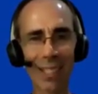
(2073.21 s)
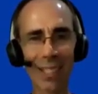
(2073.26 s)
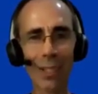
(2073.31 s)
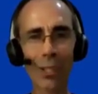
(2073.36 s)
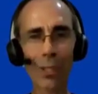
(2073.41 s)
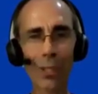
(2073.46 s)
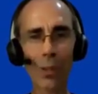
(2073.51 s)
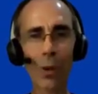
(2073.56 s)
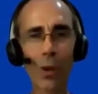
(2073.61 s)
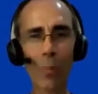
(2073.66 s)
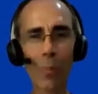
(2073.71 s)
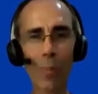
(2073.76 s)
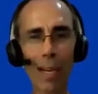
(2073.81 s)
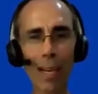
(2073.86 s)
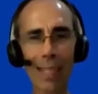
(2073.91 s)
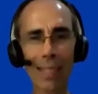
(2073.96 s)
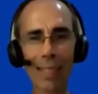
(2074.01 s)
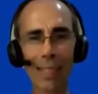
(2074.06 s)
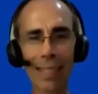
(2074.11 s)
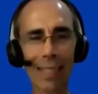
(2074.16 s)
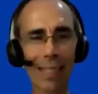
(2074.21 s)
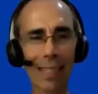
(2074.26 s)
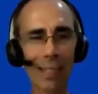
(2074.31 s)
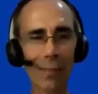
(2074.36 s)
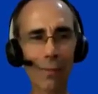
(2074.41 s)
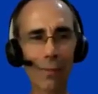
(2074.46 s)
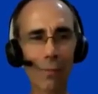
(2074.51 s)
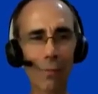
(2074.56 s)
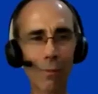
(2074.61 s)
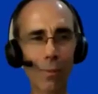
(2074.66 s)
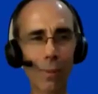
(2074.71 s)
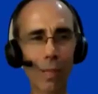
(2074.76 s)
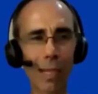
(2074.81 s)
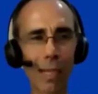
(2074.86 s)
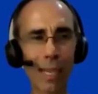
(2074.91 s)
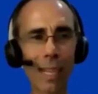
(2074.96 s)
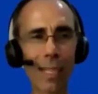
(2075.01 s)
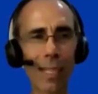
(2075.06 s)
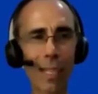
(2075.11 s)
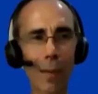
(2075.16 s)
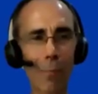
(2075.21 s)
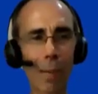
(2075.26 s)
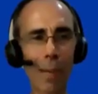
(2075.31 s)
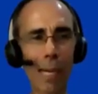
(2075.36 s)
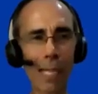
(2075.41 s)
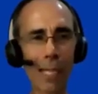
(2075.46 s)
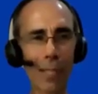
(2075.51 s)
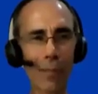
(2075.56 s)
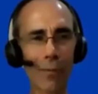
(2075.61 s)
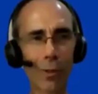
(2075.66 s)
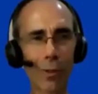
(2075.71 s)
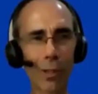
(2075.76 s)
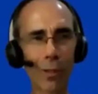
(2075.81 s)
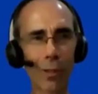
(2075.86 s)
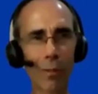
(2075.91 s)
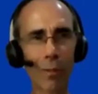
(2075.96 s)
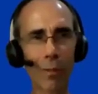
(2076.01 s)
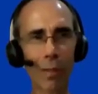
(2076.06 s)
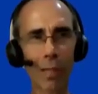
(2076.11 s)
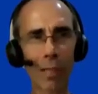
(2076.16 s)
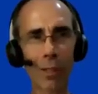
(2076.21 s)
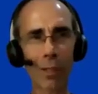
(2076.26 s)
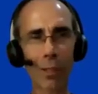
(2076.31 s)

So Staubach ended up passing for